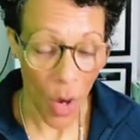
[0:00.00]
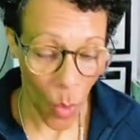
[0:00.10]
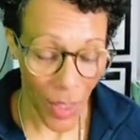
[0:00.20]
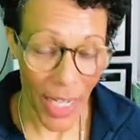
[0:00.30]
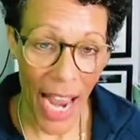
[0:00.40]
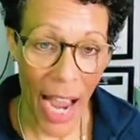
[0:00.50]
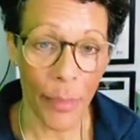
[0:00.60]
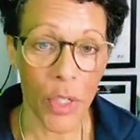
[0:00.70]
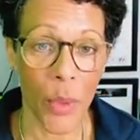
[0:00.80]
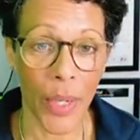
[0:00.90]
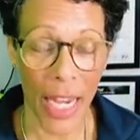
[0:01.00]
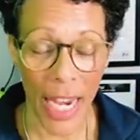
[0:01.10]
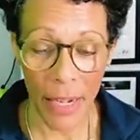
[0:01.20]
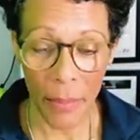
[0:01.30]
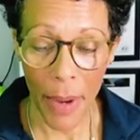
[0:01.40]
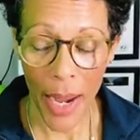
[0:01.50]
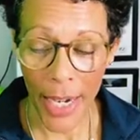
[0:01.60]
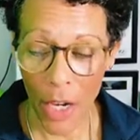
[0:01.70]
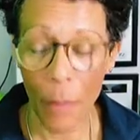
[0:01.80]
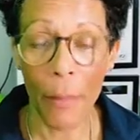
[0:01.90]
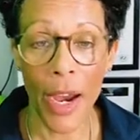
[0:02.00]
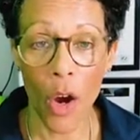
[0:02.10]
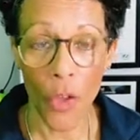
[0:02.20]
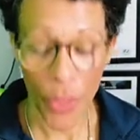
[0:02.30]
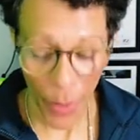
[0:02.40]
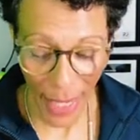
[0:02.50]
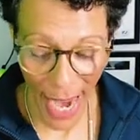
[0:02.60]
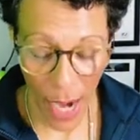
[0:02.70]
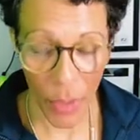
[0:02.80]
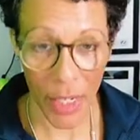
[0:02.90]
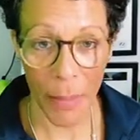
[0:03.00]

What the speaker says: what I am doing in my on my other account,